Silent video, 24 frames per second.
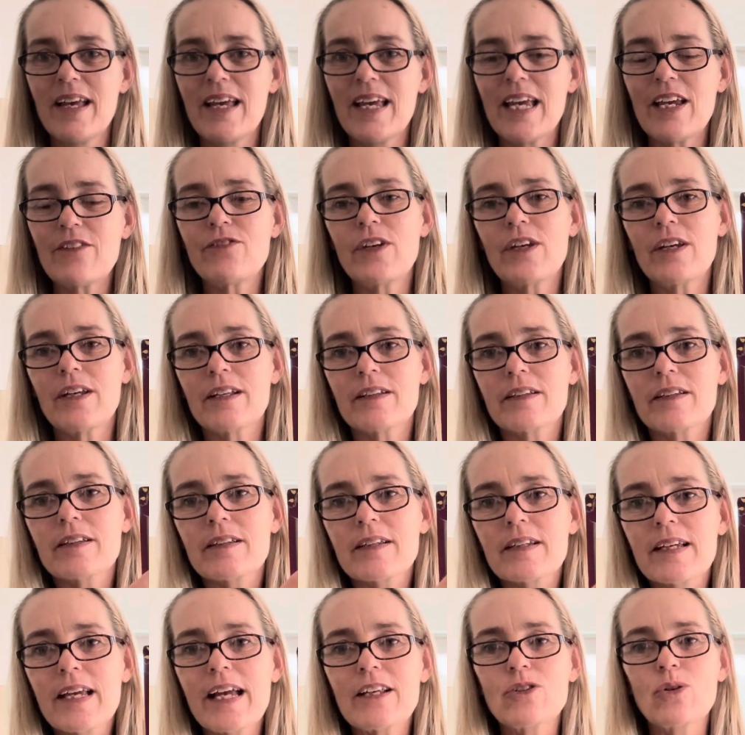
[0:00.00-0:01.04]
If you
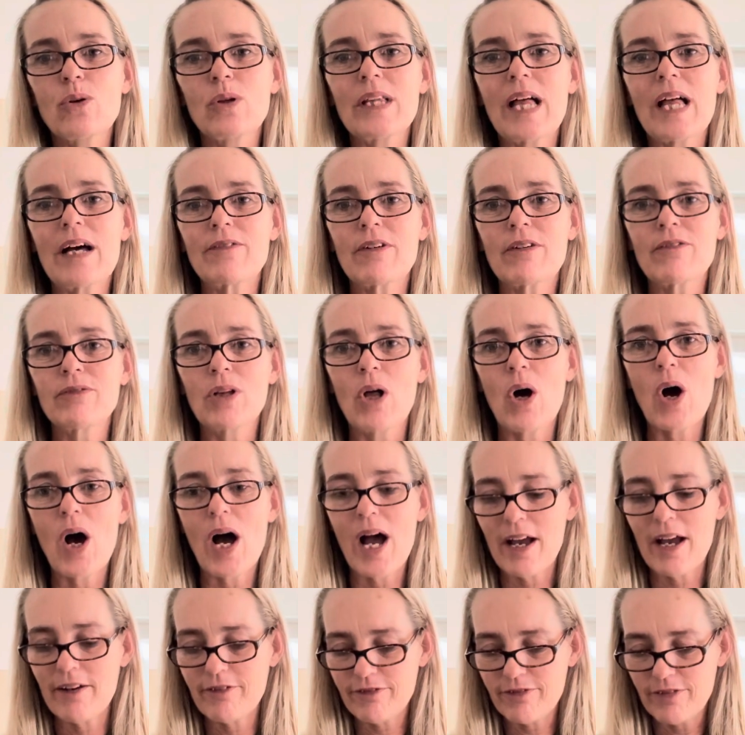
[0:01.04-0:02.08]
get your love of
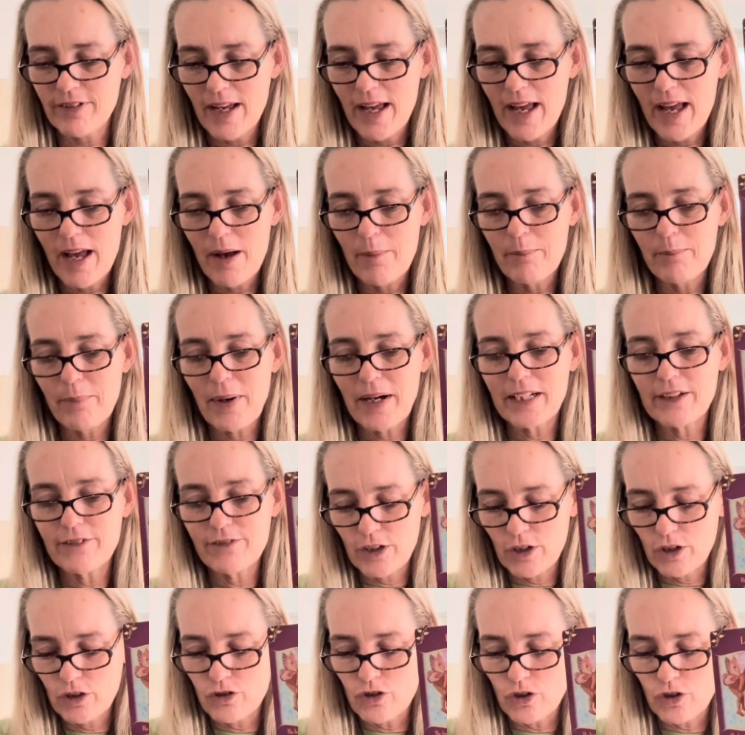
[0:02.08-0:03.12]
life, but if
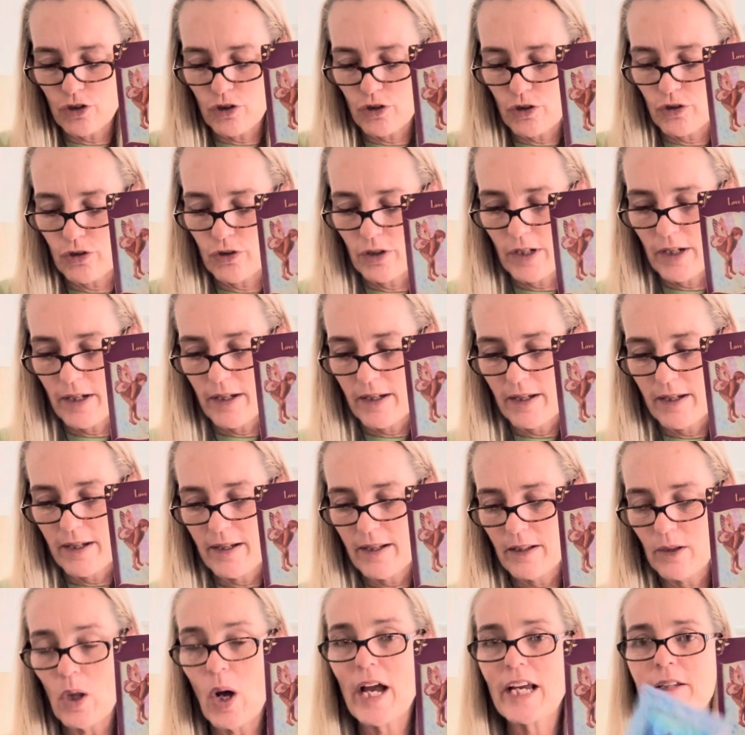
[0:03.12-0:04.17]
you do,
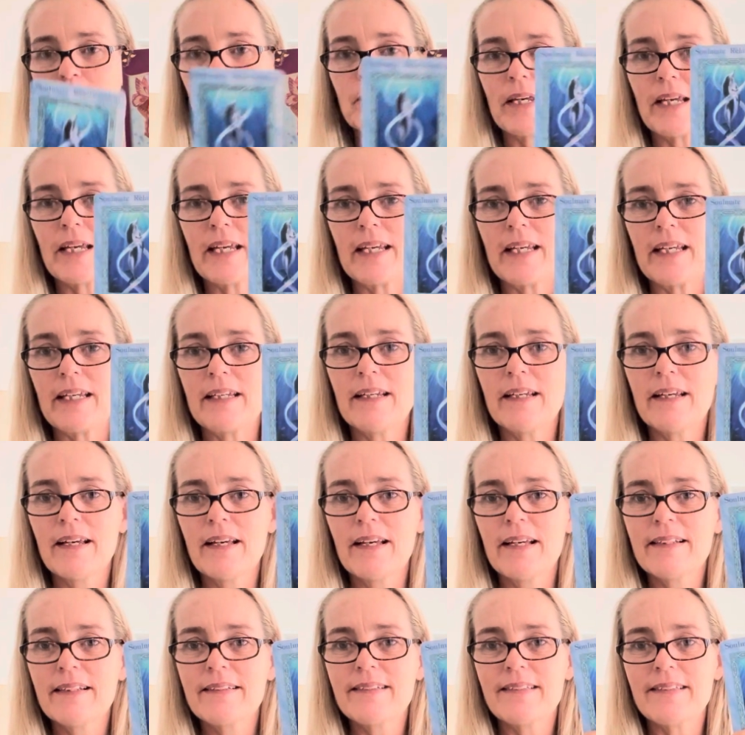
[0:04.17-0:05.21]
like
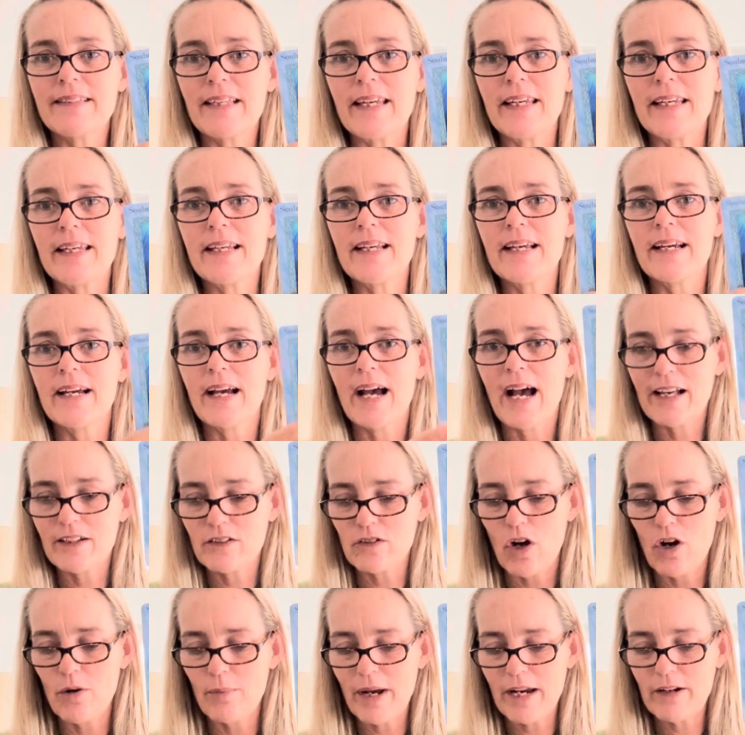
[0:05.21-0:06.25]
me, seek a
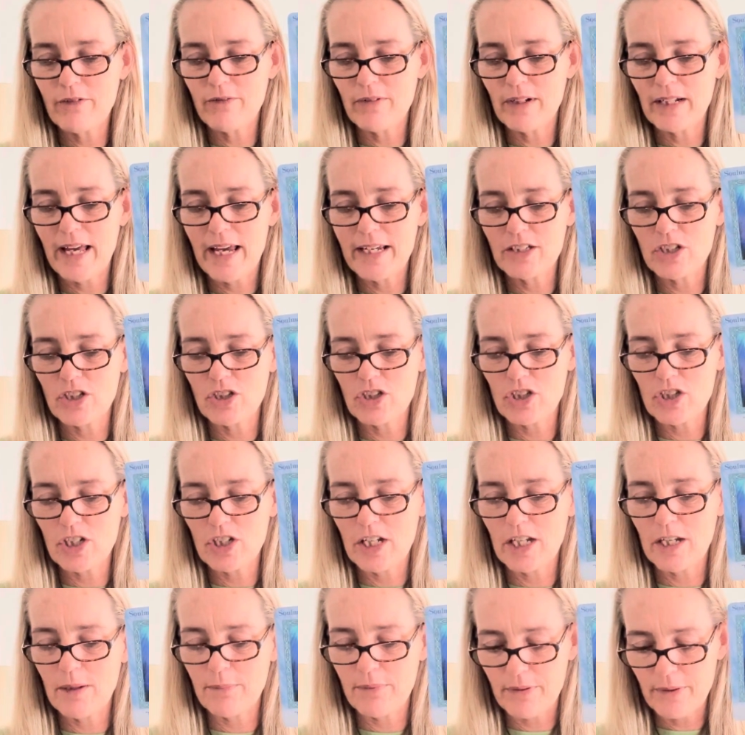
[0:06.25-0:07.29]
soulmate
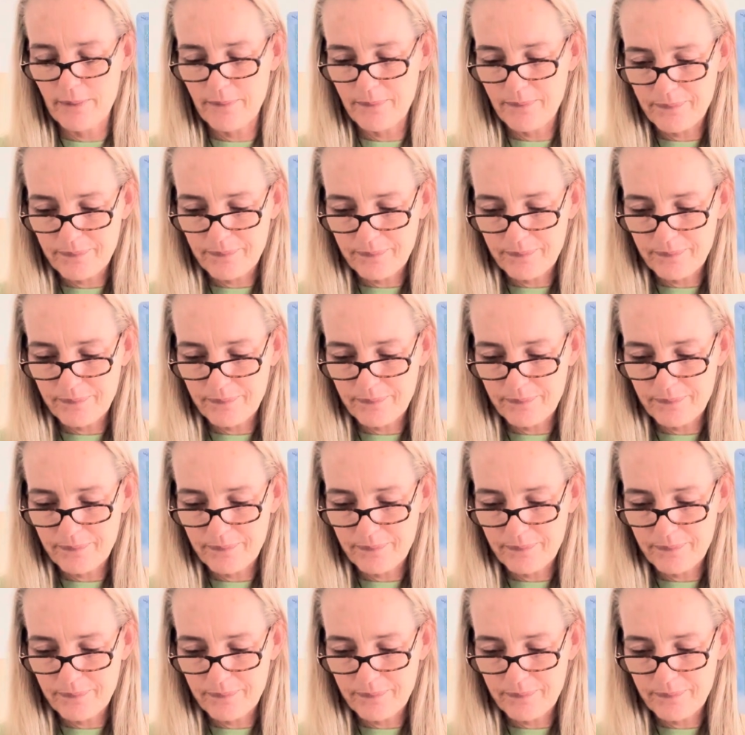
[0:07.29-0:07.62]
relationship.